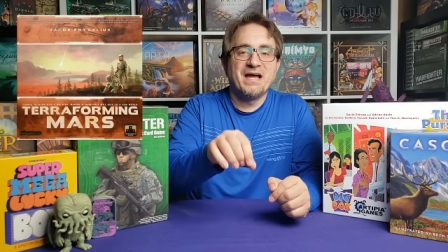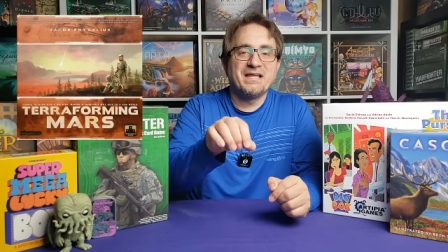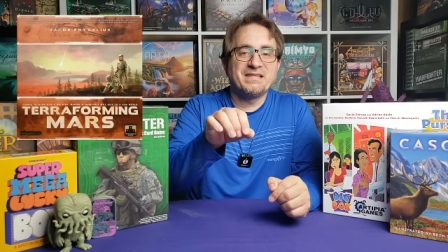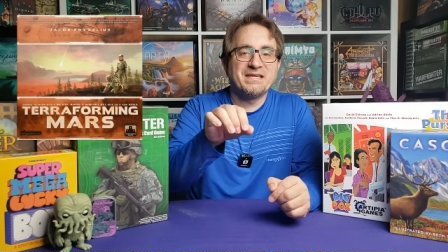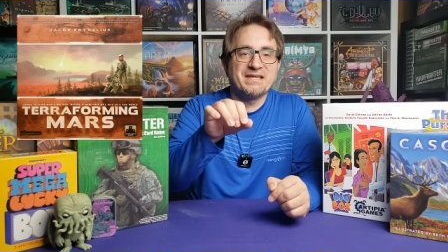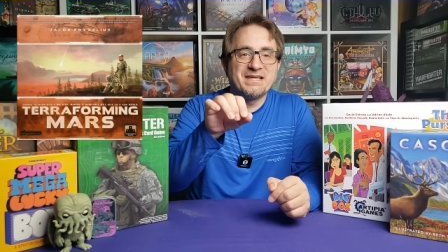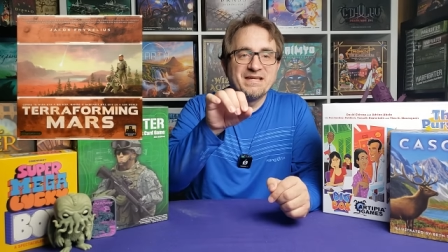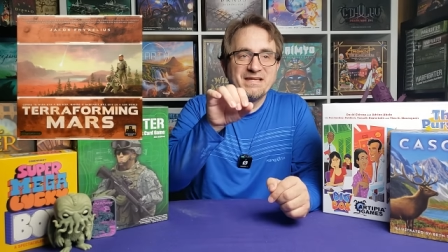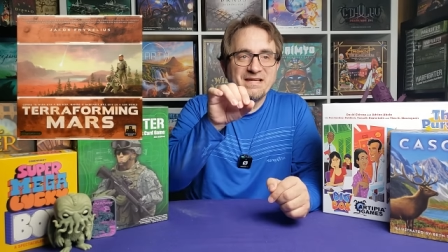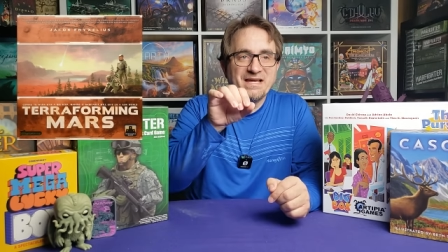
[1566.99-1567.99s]
I think
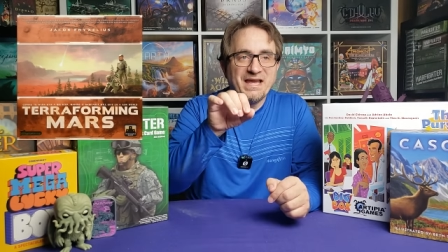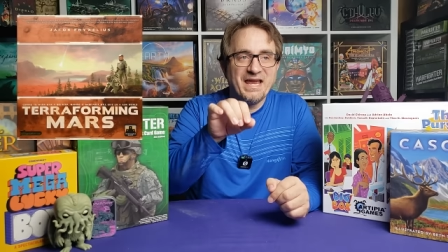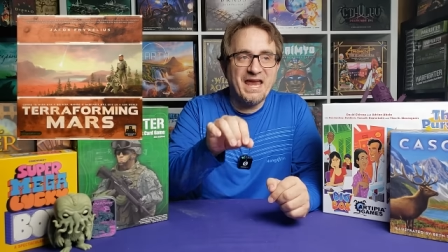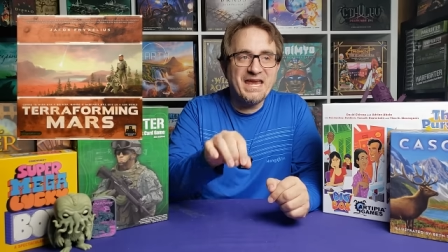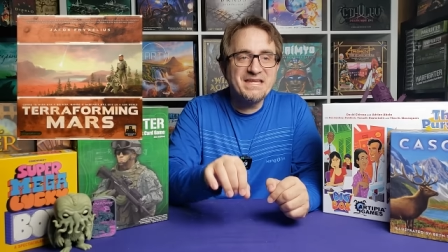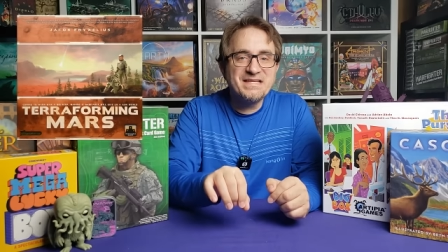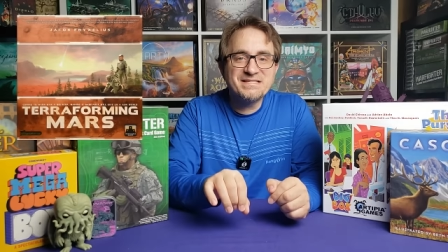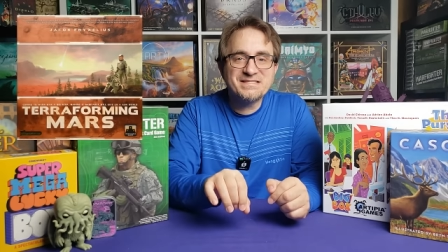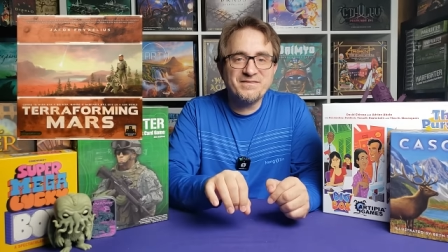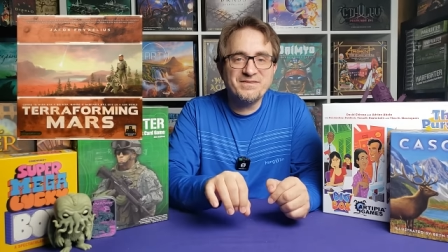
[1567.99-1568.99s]

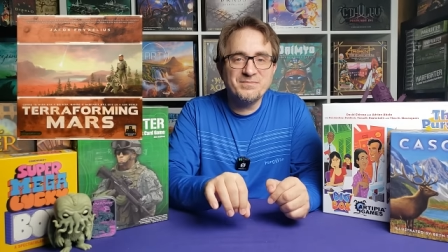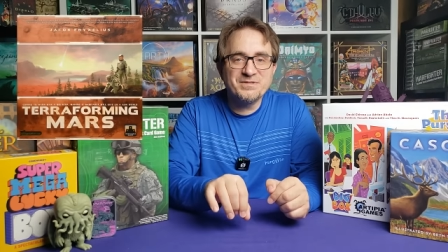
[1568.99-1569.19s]
87